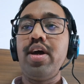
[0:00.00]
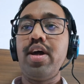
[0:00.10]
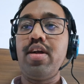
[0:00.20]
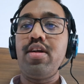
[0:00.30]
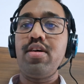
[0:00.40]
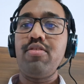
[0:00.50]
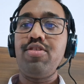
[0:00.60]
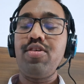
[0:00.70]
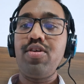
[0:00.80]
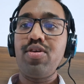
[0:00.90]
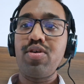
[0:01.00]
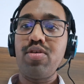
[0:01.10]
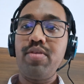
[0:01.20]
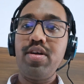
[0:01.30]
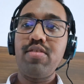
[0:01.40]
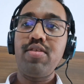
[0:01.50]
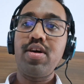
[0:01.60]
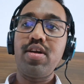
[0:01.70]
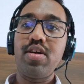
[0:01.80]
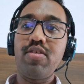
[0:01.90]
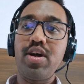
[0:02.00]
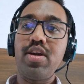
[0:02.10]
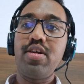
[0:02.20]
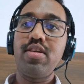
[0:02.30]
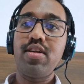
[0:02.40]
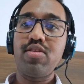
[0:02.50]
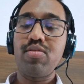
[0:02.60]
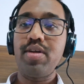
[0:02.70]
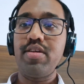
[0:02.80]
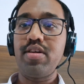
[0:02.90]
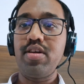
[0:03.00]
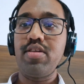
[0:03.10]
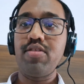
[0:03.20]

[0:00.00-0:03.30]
and whichever documents we are required, it is also mentioned in